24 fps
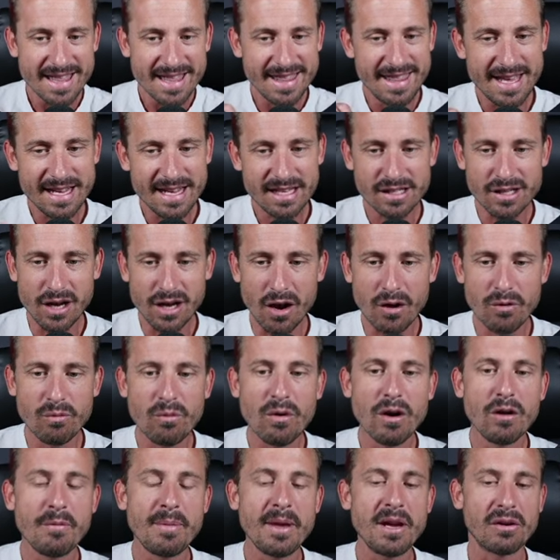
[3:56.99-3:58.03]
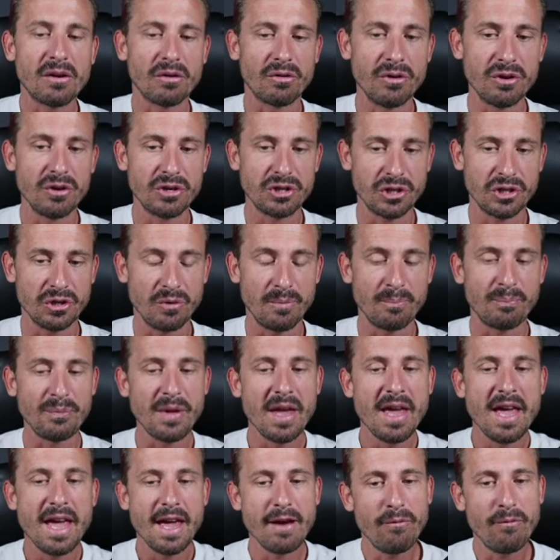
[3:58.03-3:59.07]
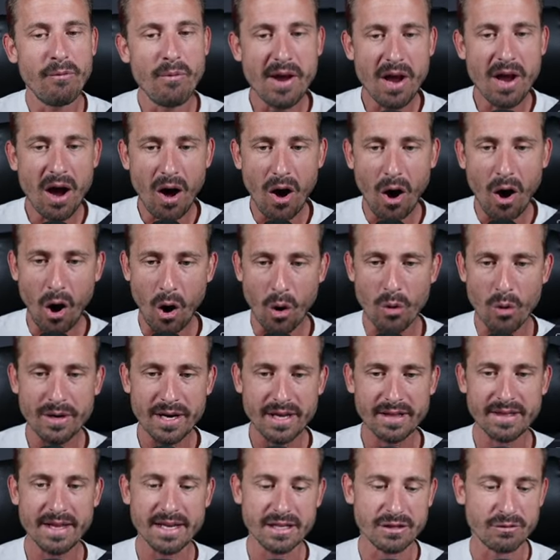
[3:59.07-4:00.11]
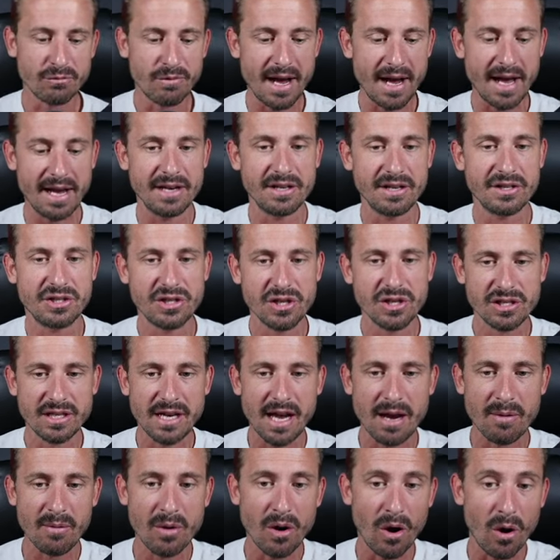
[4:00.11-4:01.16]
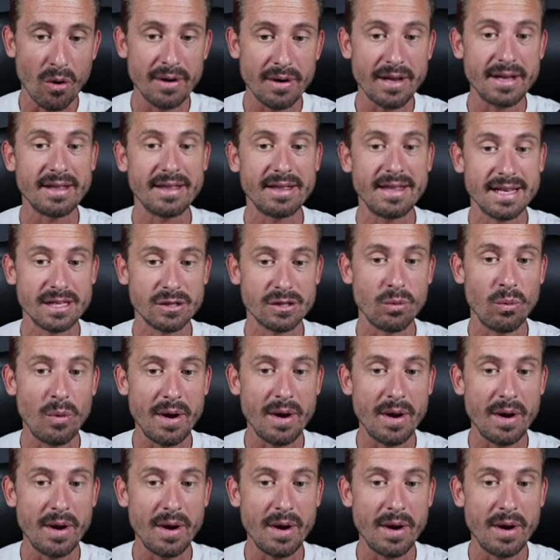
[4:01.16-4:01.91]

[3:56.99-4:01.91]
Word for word: This zone will be crucial. If we are holding this range, just like we're holding this